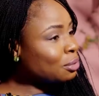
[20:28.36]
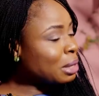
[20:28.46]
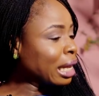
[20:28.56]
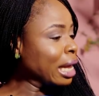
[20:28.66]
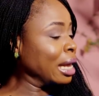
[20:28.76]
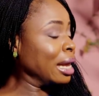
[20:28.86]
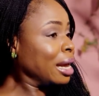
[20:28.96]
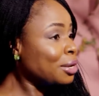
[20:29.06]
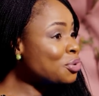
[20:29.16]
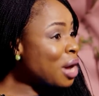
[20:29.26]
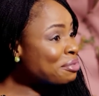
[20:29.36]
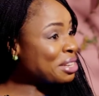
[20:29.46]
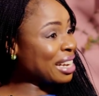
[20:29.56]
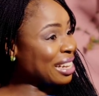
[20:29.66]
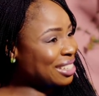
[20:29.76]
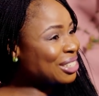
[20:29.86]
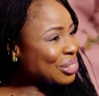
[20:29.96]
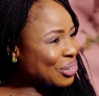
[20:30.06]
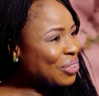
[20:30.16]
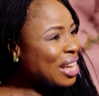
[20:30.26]
they're like, you have a nanny, you
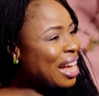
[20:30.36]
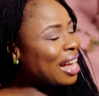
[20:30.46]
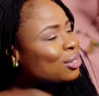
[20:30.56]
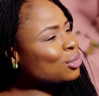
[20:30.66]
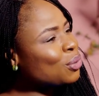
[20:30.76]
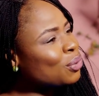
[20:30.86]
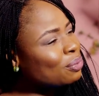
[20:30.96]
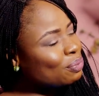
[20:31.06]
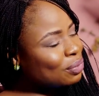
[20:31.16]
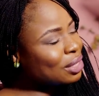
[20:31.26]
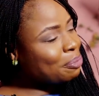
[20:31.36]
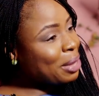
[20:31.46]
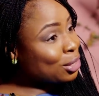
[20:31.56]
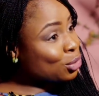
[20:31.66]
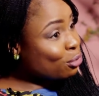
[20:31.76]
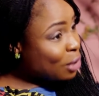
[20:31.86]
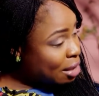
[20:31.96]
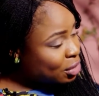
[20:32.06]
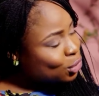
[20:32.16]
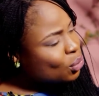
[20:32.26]
know. And so the perks of
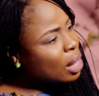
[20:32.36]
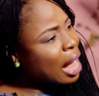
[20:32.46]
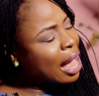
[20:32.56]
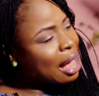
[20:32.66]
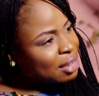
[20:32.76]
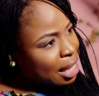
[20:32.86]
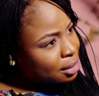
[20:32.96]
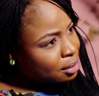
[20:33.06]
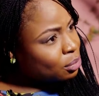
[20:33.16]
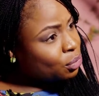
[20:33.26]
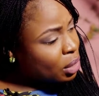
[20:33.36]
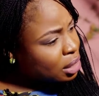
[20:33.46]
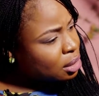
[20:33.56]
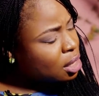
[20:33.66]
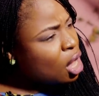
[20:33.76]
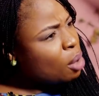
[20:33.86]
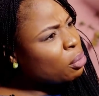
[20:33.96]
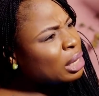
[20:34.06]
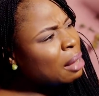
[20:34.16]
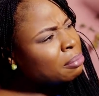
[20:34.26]
having, so I have that grace.
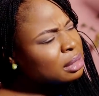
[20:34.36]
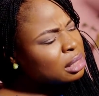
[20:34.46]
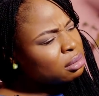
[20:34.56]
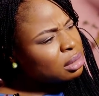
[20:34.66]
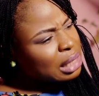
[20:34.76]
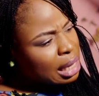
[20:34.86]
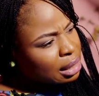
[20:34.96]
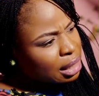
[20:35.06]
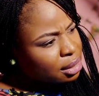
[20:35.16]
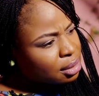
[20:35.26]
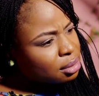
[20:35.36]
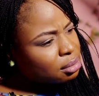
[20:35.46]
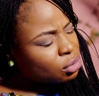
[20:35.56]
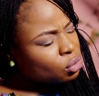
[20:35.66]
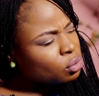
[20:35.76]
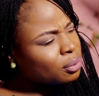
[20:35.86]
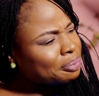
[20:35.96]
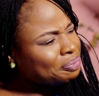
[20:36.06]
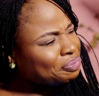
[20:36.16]
But I'm still saying this to